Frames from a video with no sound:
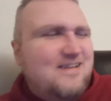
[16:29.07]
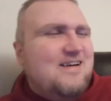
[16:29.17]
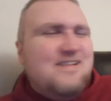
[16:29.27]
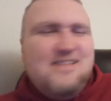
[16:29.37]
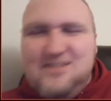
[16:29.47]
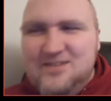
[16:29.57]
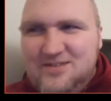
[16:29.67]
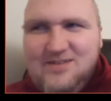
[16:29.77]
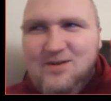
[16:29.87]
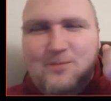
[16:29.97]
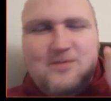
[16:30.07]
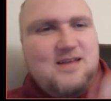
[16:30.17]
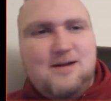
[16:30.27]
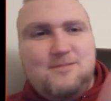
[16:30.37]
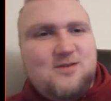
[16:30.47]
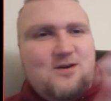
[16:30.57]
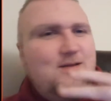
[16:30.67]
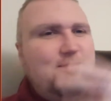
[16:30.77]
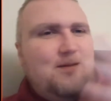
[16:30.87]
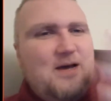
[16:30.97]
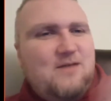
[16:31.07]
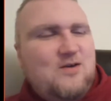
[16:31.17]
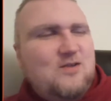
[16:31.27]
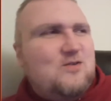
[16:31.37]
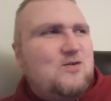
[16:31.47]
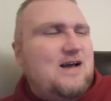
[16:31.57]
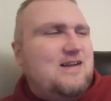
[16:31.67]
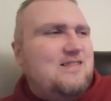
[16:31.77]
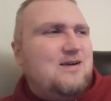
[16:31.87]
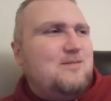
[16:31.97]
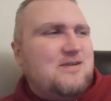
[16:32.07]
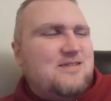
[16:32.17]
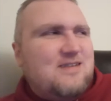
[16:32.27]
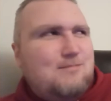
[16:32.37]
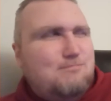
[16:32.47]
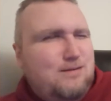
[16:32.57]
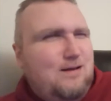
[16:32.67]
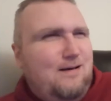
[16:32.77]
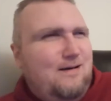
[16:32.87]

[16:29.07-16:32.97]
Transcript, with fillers: this is so bizarre. And I'm sorry that my voice cracked there, but it's like, bah.